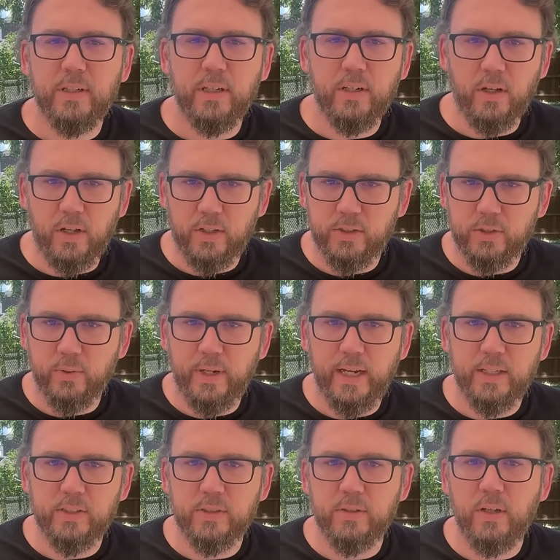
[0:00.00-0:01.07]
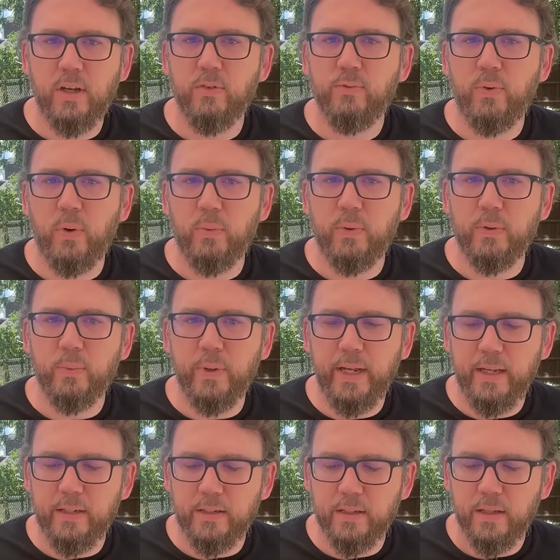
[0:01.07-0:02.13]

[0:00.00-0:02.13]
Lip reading: It also has a forward weight